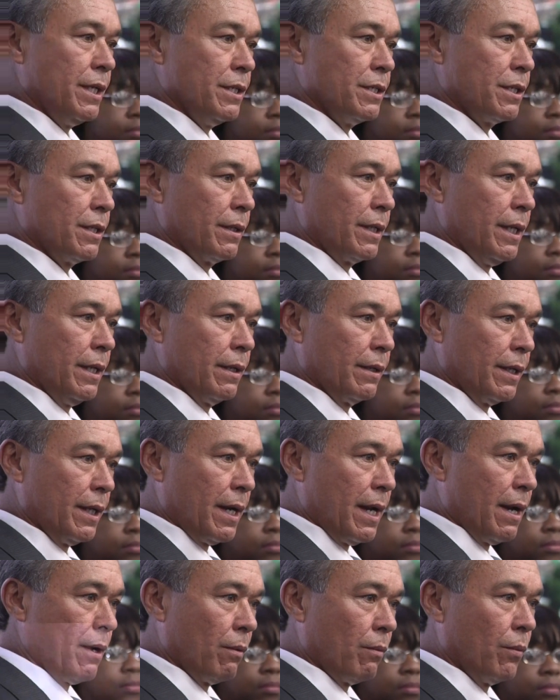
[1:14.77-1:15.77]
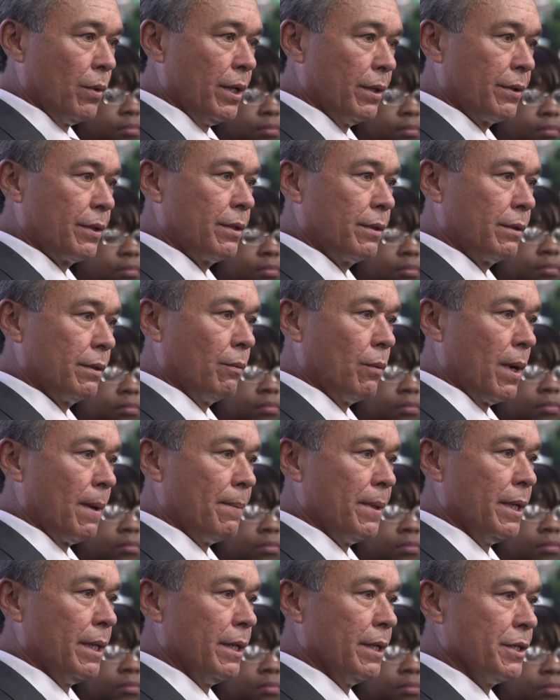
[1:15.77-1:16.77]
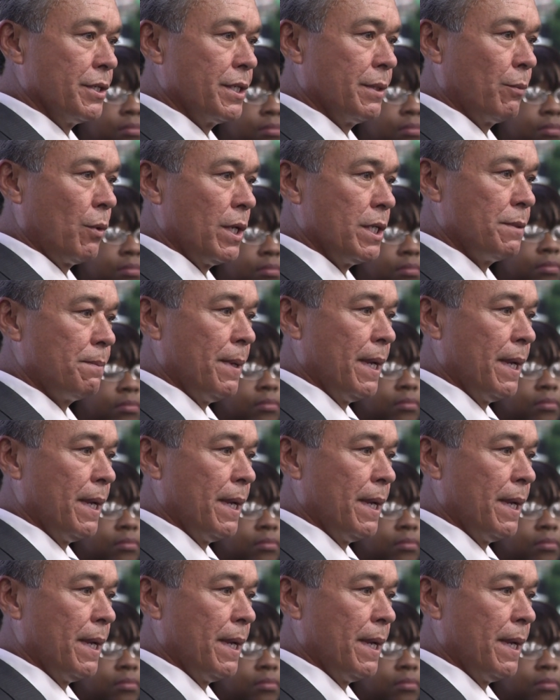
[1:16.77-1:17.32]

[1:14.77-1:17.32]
saying they were investigating Chief Barber.